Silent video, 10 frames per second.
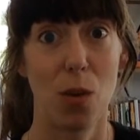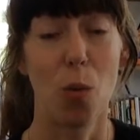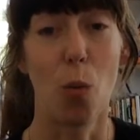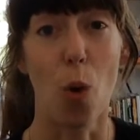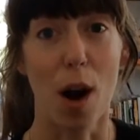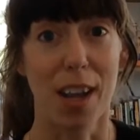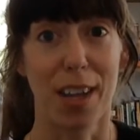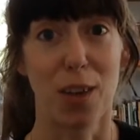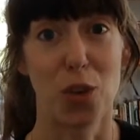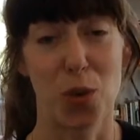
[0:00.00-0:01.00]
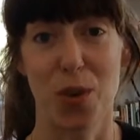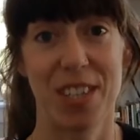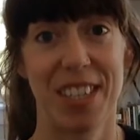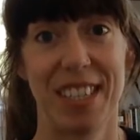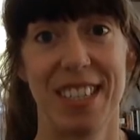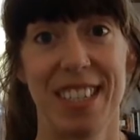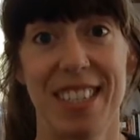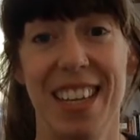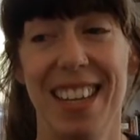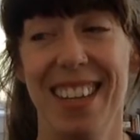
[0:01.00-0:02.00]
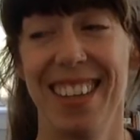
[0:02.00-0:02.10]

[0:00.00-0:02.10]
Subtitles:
walking short distances.